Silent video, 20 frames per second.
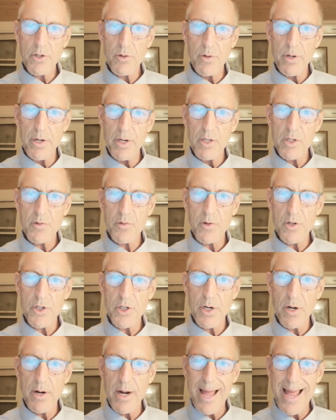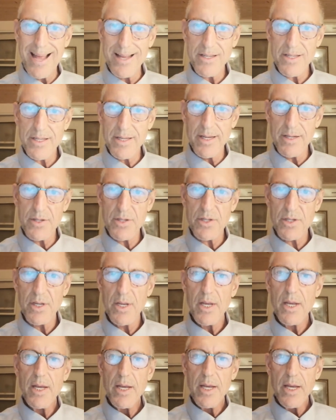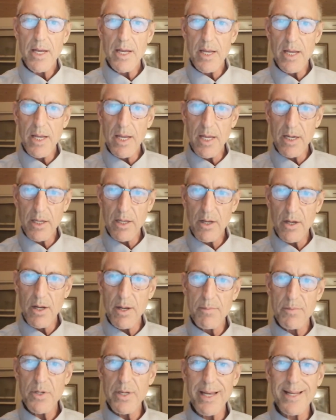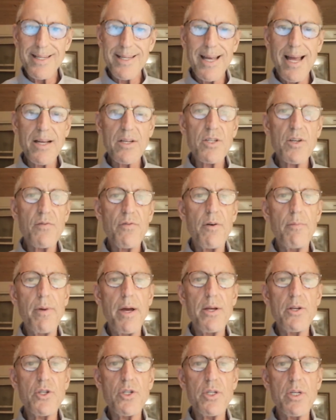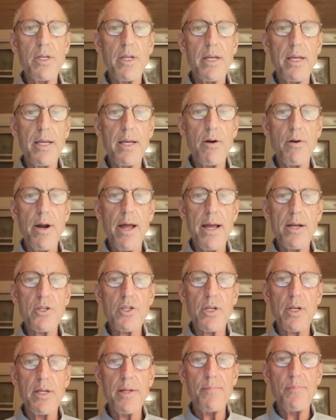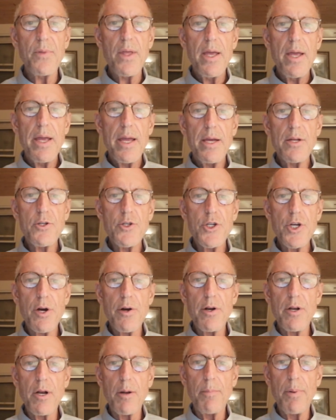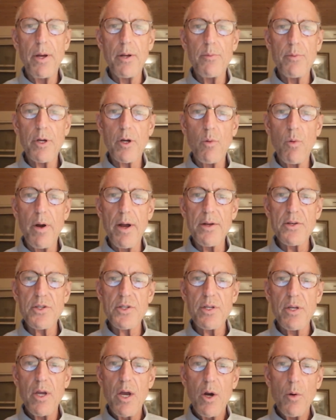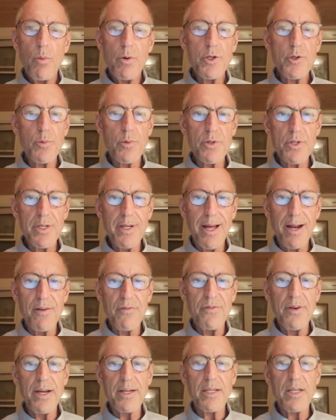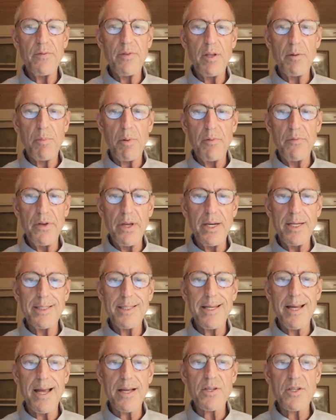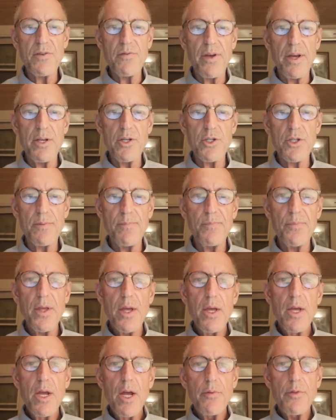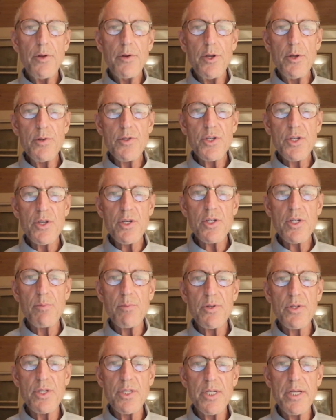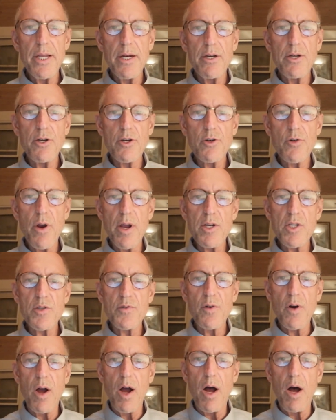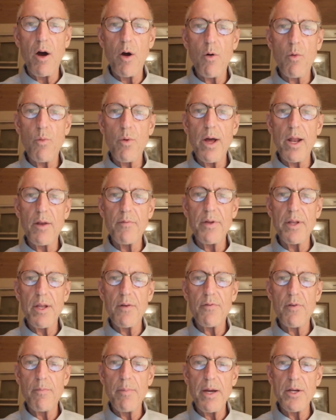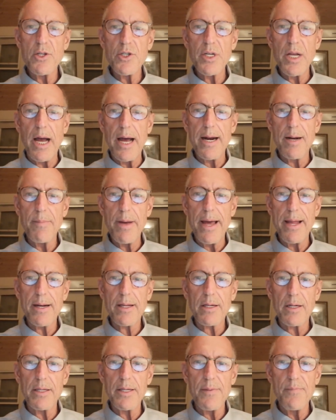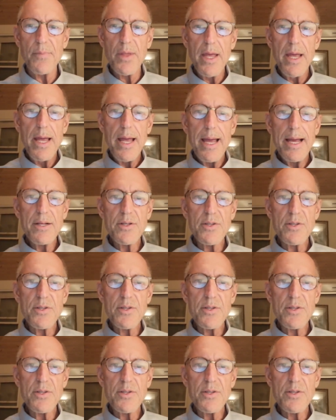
treaties for sharing assets, incomes, and tax information internationally had shared it upon request, which was not effective in preventing tax evasion. The new system was intended to transfer all relevant information automatically and